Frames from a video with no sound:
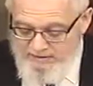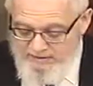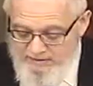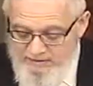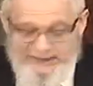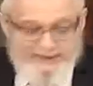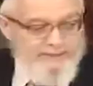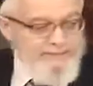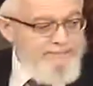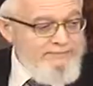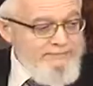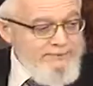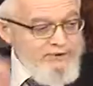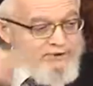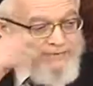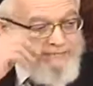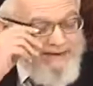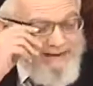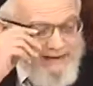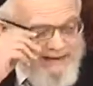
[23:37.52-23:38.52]
And the
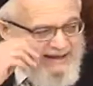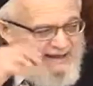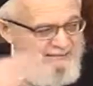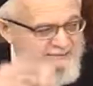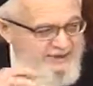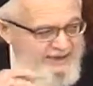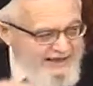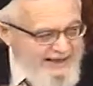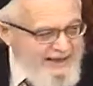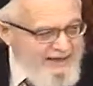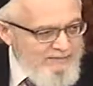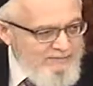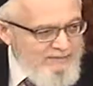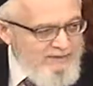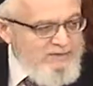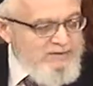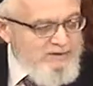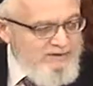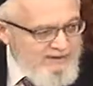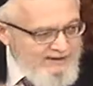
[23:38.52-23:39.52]
person may keep the animal
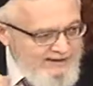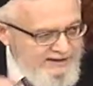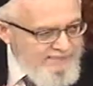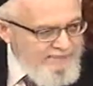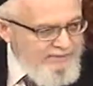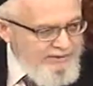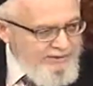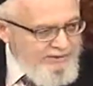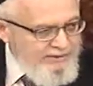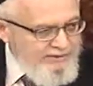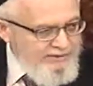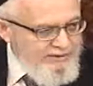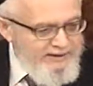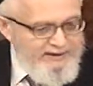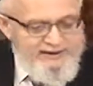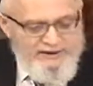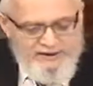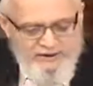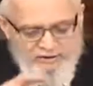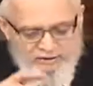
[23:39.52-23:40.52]
till it gives birth, and
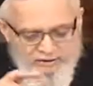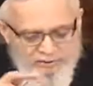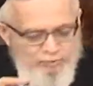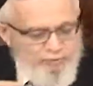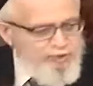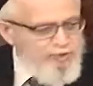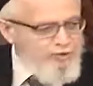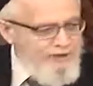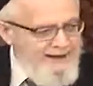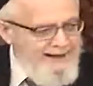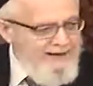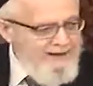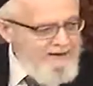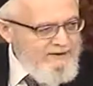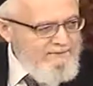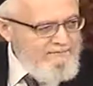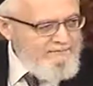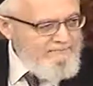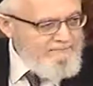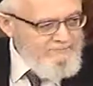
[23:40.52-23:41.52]
then you lose track.
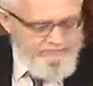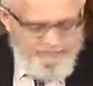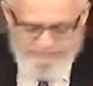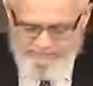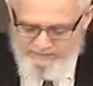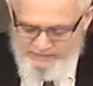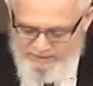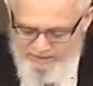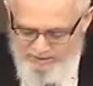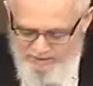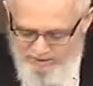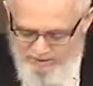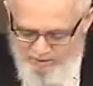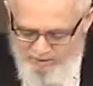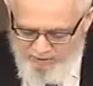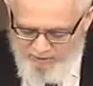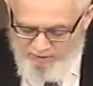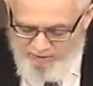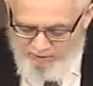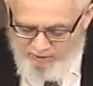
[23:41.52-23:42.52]

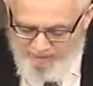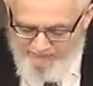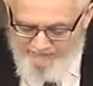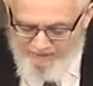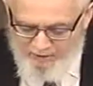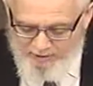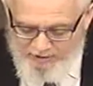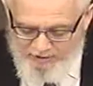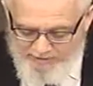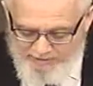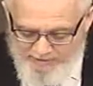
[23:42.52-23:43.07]
Over